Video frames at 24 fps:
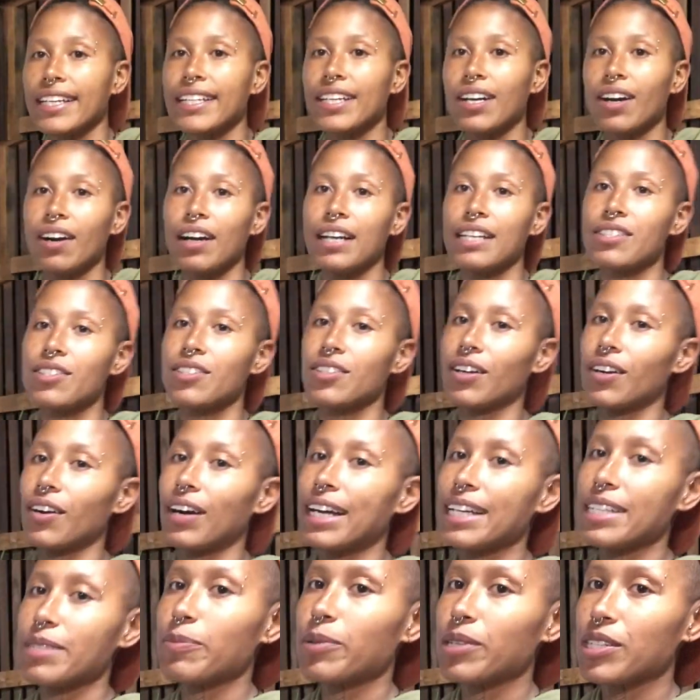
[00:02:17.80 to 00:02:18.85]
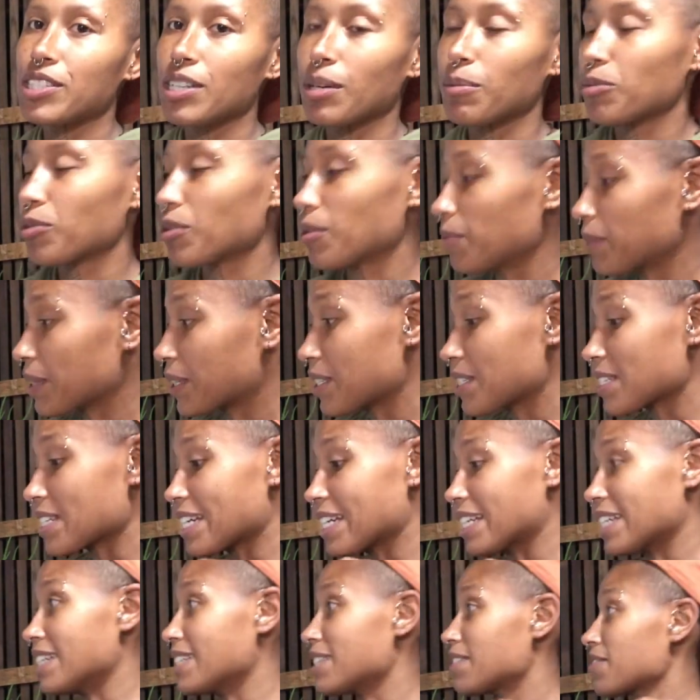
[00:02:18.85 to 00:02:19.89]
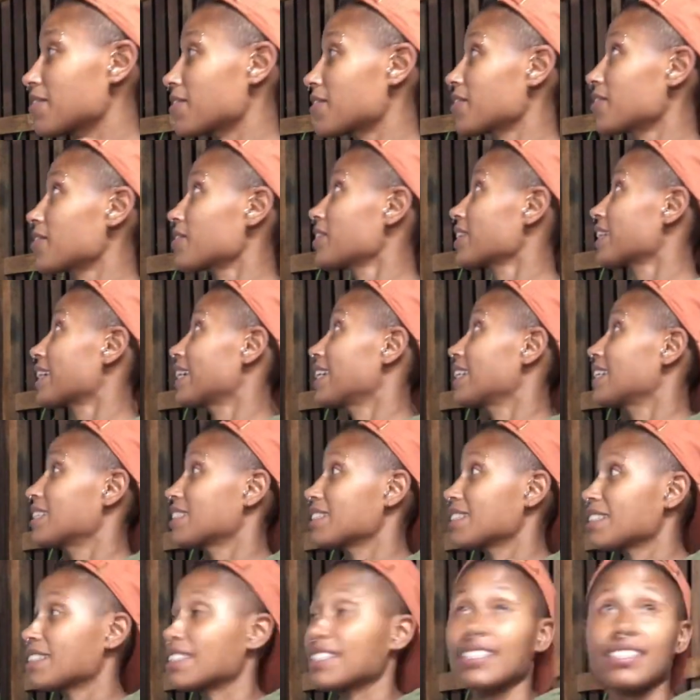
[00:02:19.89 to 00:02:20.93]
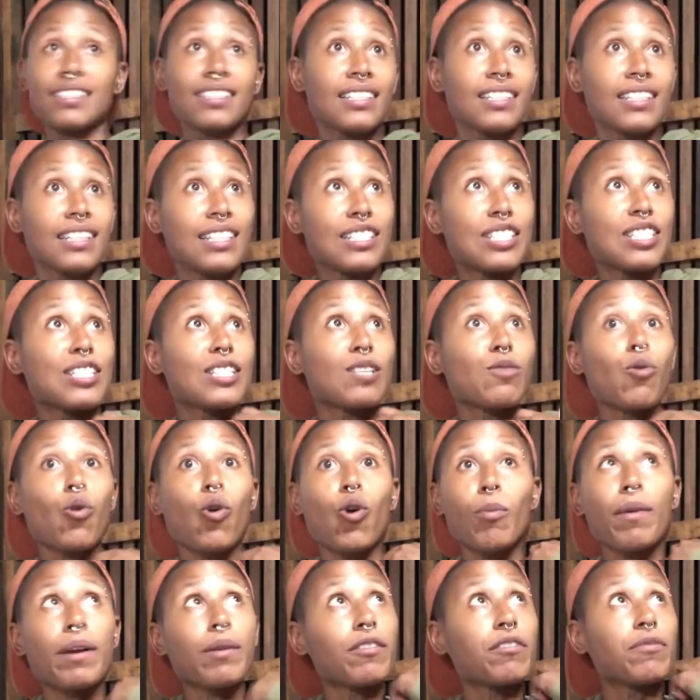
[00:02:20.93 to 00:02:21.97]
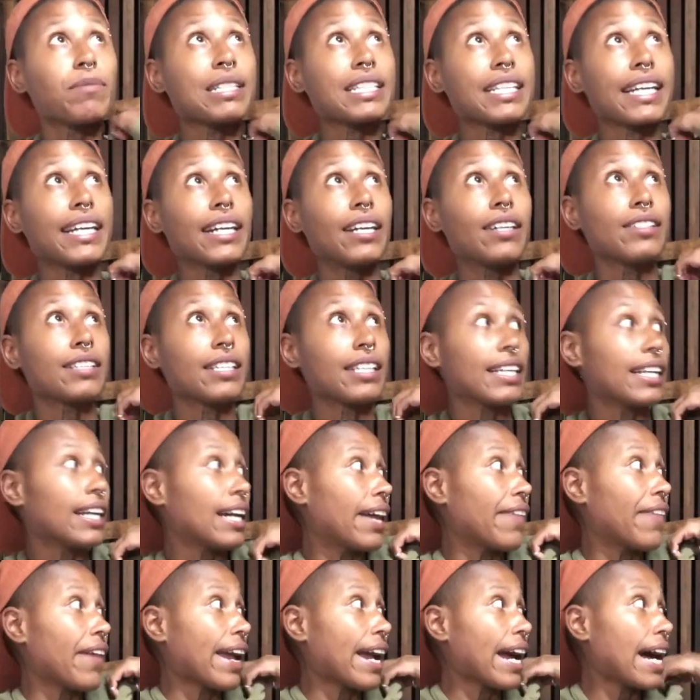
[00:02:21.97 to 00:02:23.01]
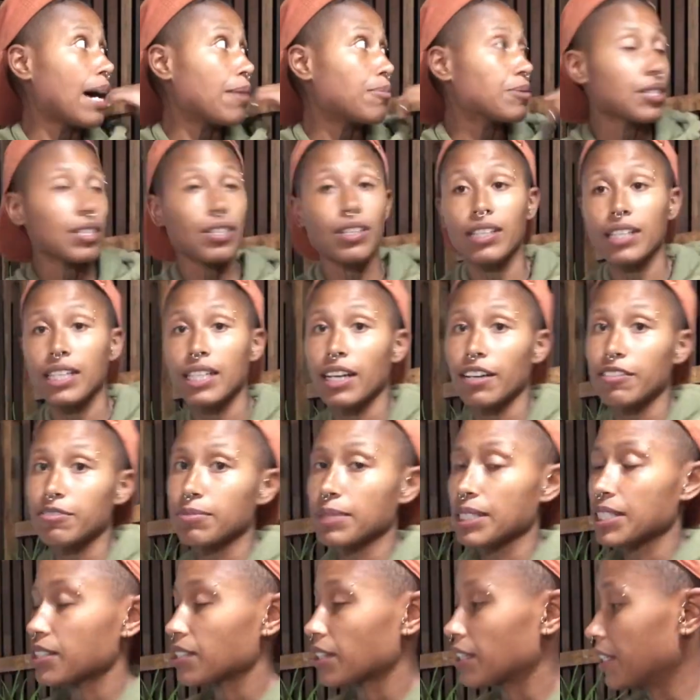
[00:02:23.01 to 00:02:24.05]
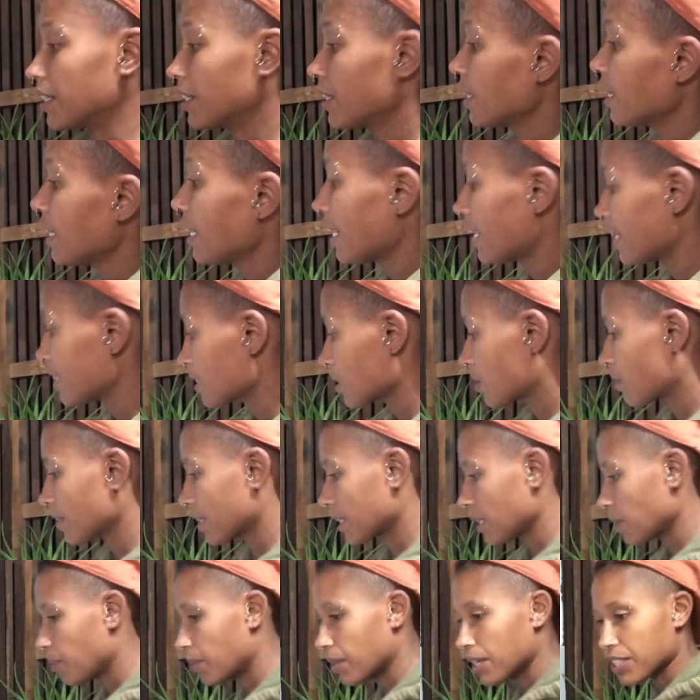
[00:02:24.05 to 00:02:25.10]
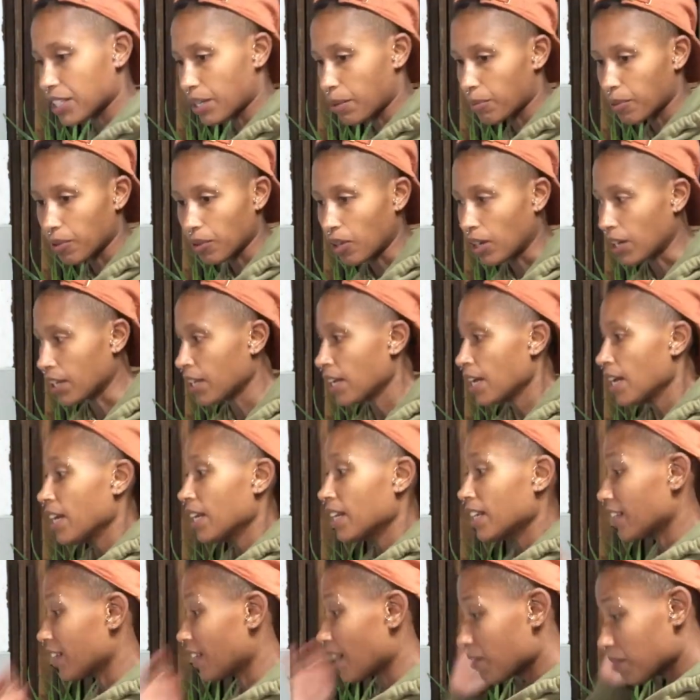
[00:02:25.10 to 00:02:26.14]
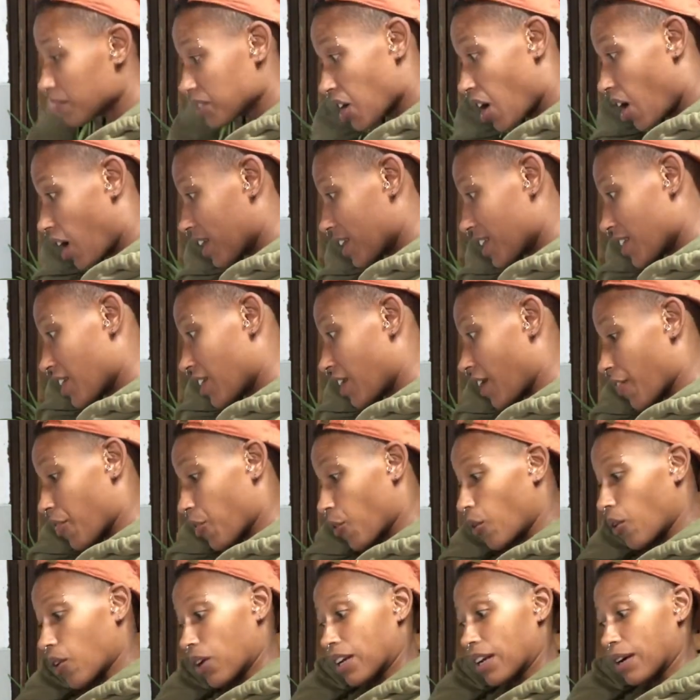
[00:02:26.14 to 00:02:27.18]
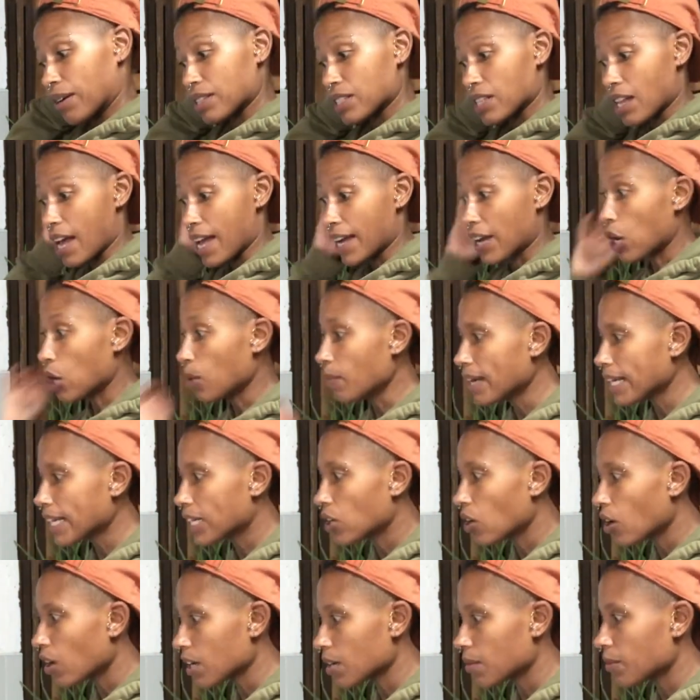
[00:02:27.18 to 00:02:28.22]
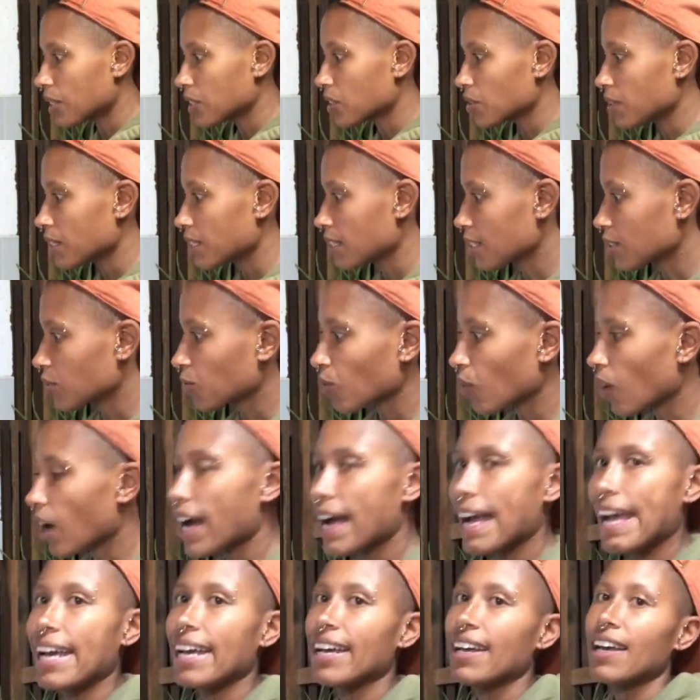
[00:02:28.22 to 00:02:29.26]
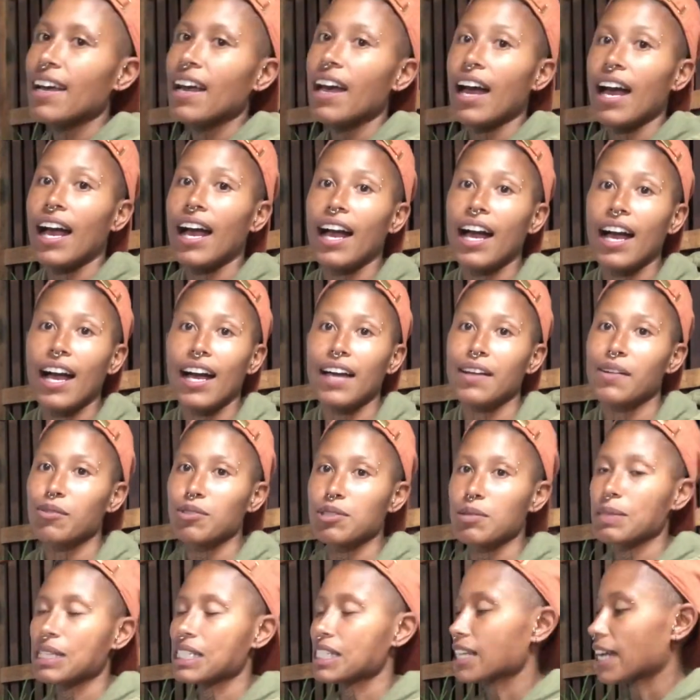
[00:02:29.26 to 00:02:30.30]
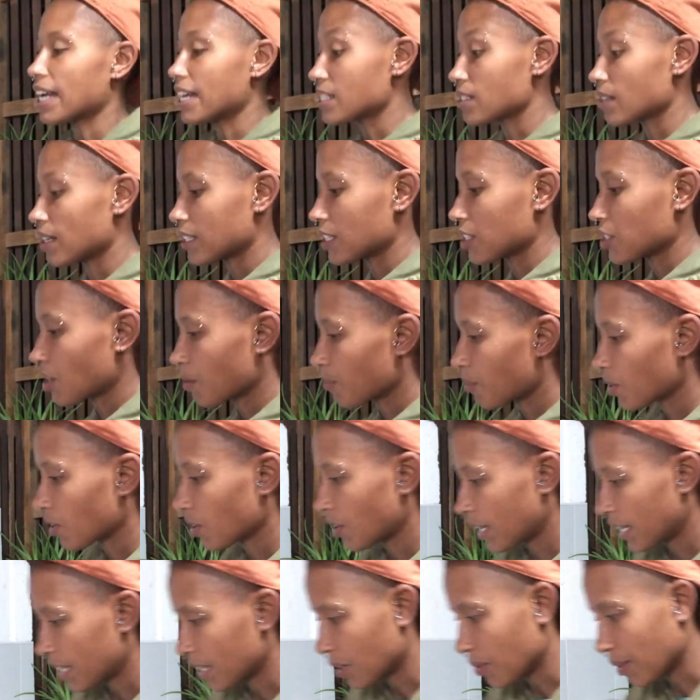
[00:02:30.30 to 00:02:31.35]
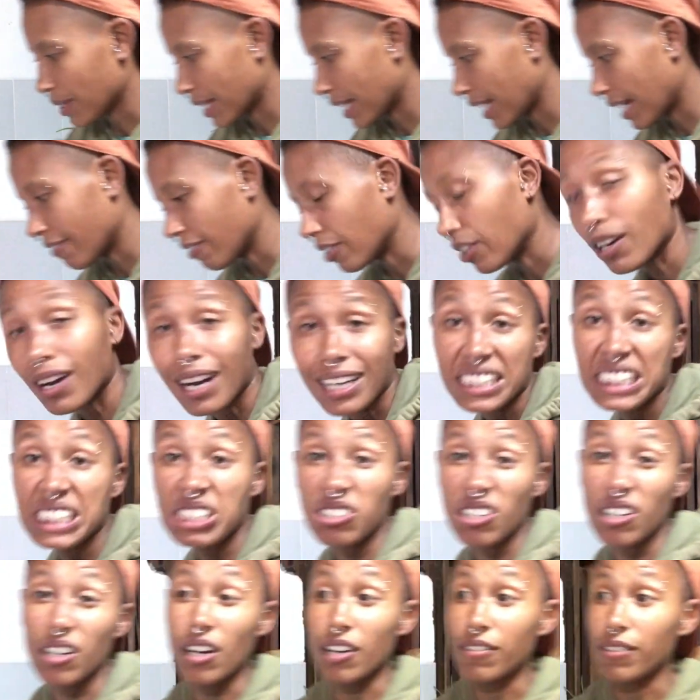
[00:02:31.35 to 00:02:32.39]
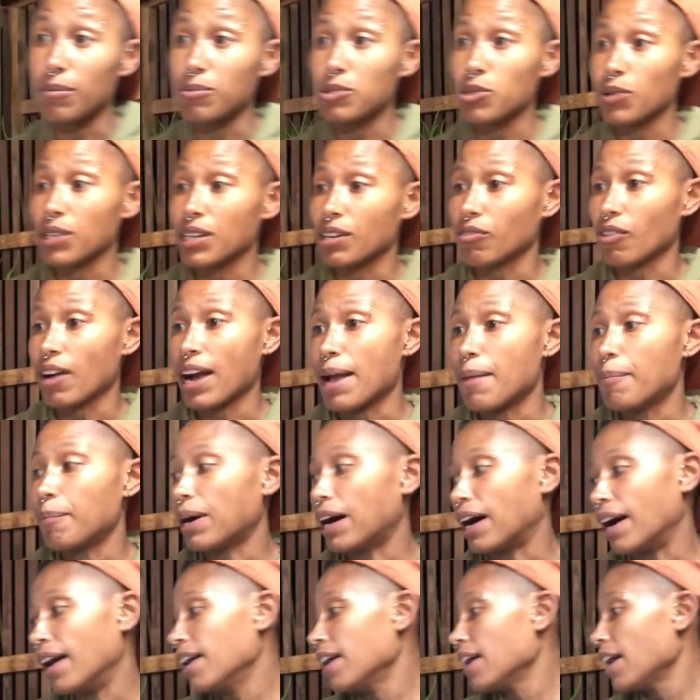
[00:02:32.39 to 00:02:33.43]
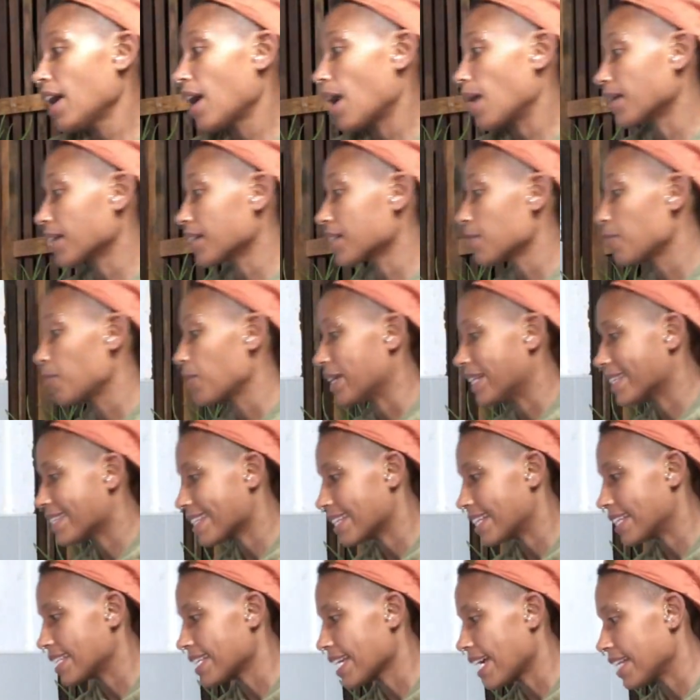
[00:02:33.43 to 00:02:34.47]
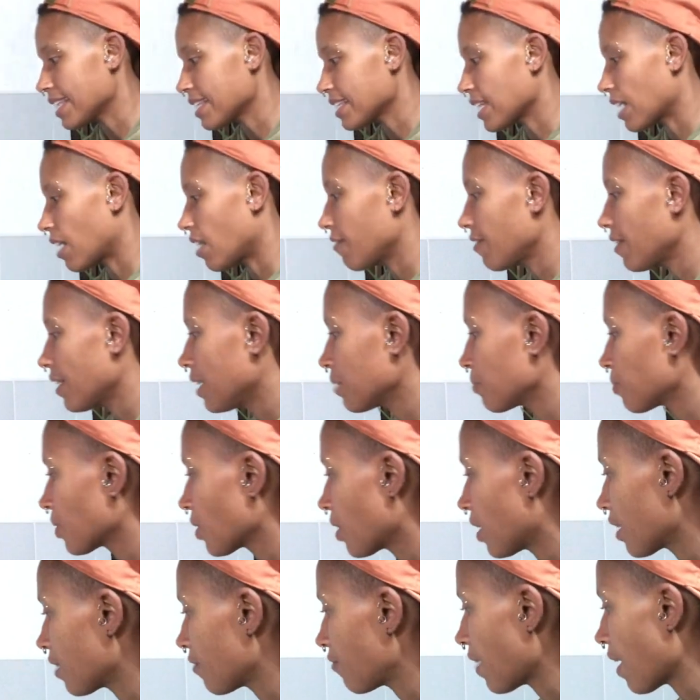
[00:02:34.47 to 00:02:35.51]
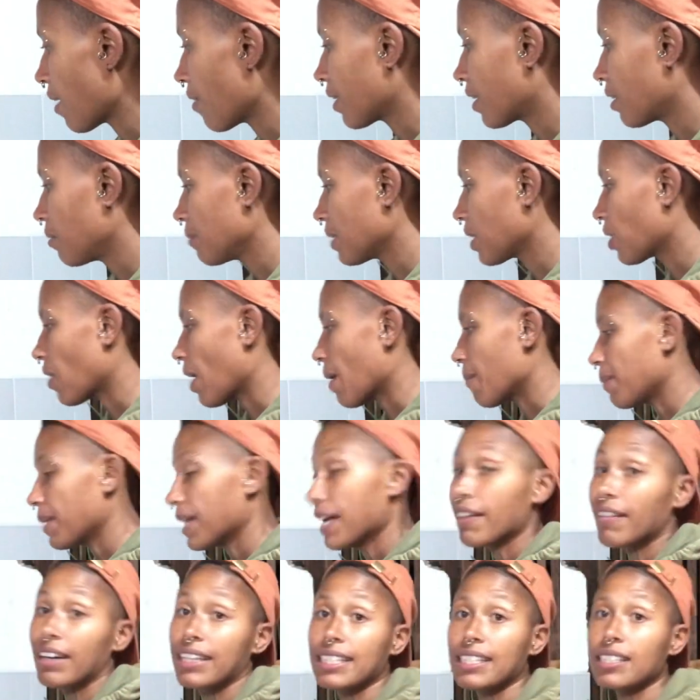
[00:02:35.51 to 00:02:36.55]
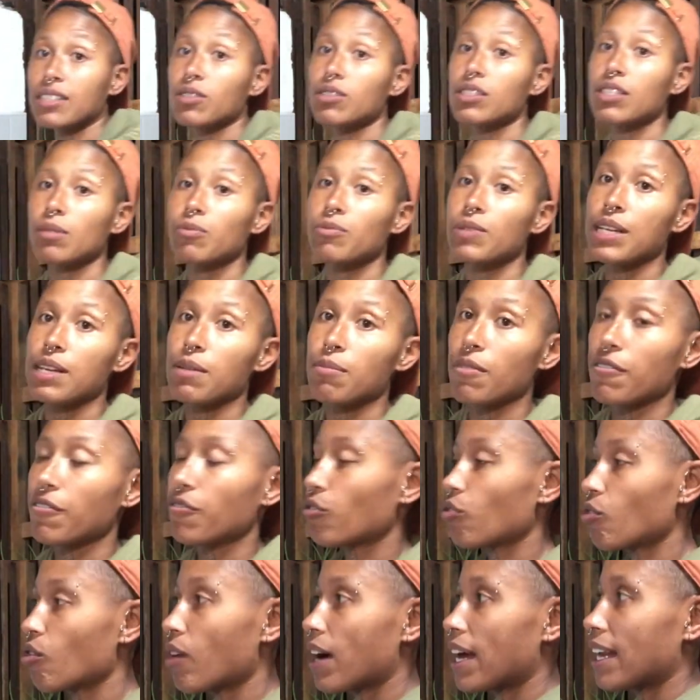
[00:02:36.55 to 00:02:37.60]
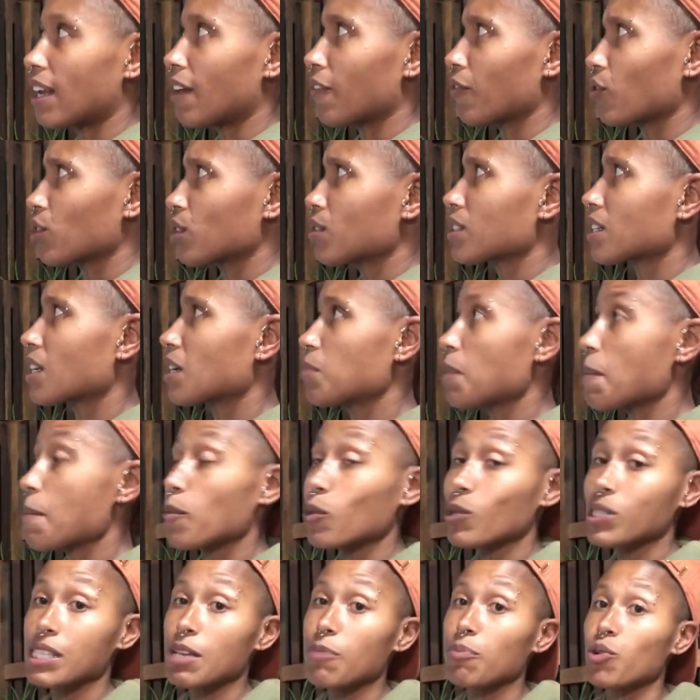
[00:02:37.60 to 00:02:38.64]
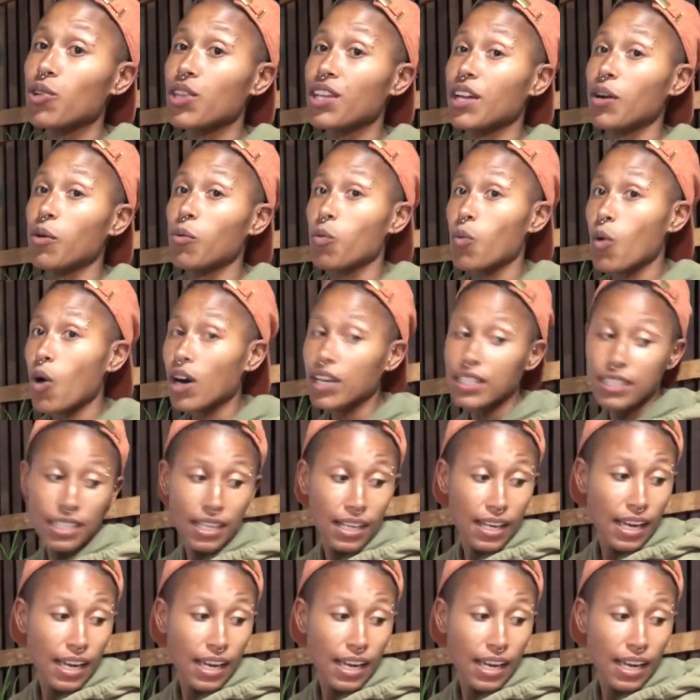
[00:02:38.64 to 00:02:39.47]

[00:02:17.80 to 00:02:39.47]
guys, so I just put a jumper on because it is freaking swarming with mosquitoes in here and they absolutely love me, so had to quickly put a jumper on. Now that was harder than I thought. I was like, oh my god, am I doing this right? And I was a bit scared, so I had to jump online and quickly have a look. I still don't know if I'm doing it right, but I'm going to put it to the test. Now I've heard banana flour can be quite bitter. I did do some reading before and I thought it was going to be more simple than it was.